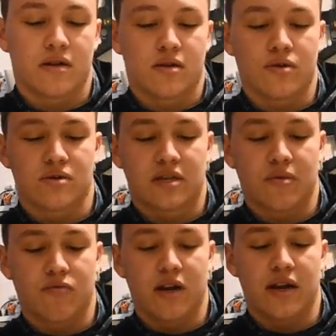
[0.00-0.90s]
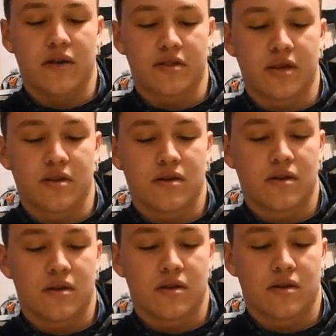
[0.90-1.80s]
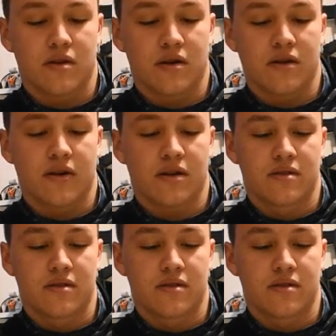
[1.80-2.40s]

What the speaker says: The hose came right out on that. Alright,